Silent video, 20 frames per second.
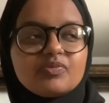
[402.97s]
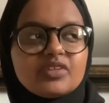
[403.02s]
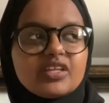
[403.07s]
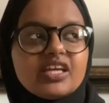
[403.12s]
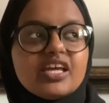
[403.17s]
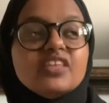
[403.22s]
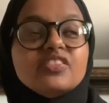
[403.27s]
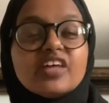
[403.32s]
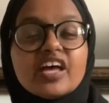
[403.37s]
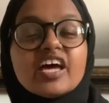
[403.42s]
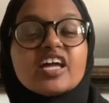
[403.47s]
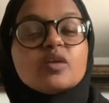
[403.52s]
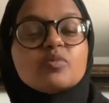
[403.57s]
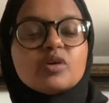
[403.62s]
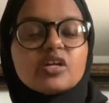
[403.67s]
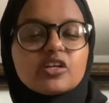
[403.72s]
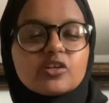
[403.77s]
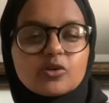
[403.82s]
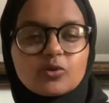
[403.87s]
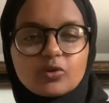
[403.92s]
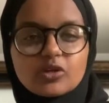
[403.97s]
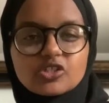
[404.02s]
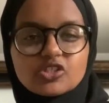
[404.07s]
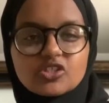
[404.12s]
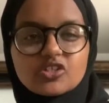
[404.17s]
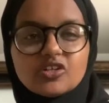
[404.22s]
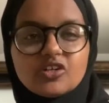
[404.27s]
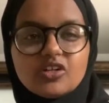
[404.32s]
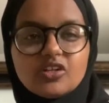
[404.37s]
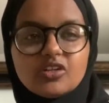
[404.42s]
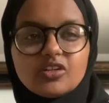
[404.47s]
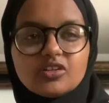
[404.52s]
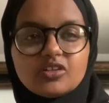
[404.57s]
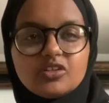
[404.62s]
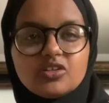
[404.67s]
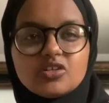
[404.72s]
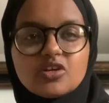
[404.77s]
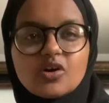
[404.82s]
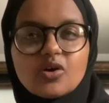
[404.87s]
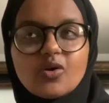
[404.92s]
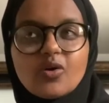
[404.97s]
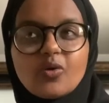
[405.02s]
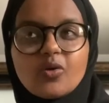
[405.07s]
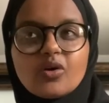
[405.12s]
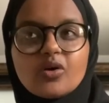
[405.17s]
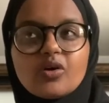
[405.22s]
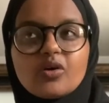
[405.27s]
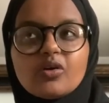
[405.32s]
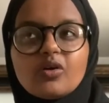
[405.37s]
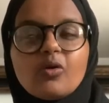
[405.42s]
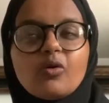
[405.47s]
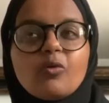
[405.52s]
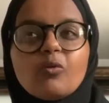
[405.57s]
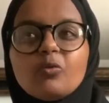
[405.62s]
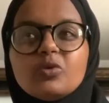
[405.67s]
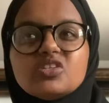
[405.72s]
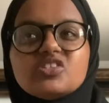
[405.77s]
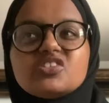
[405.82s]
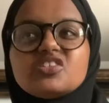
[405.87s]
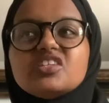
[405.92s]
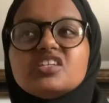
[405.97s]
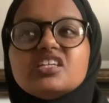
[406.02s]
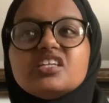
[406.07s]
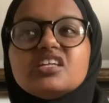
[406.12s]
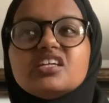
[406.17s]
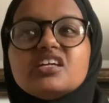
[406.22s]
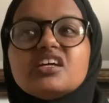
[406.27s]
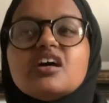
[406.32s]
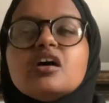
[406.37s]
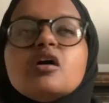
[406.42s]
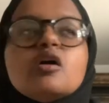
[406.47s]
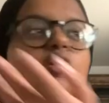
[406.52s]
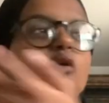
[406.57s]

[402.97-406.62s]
the animated original, you know, we see,